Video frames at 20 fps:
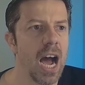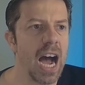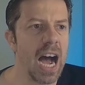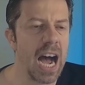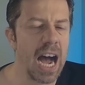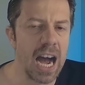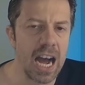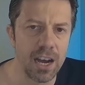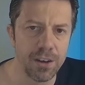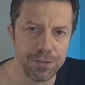
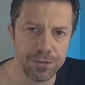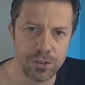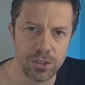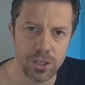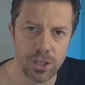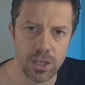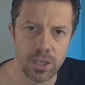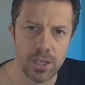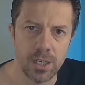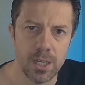
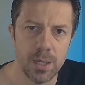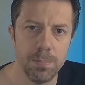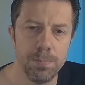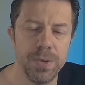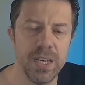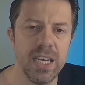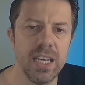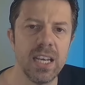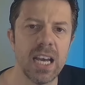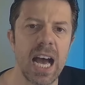after
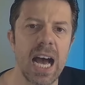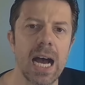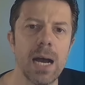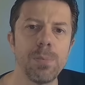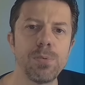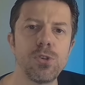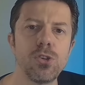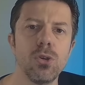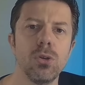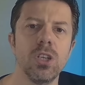being
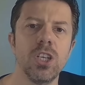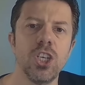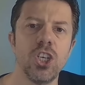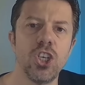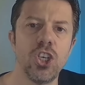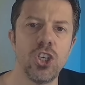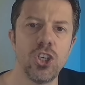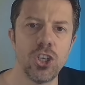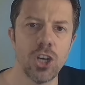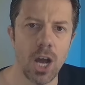absolutely
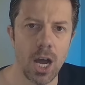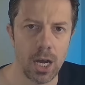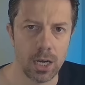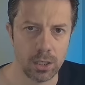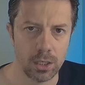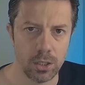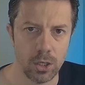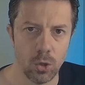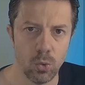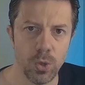
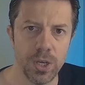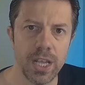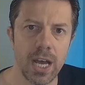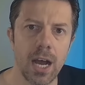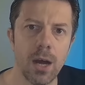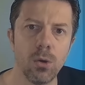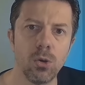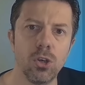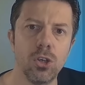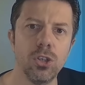shocked with
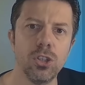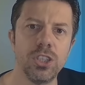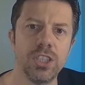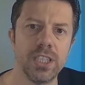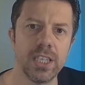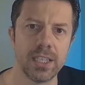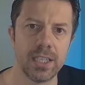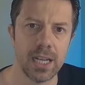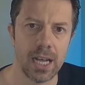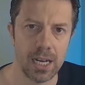how good
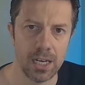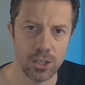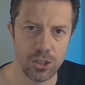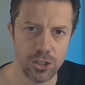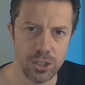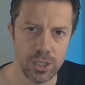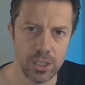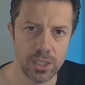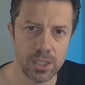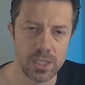
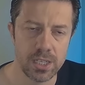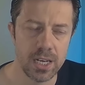technology is.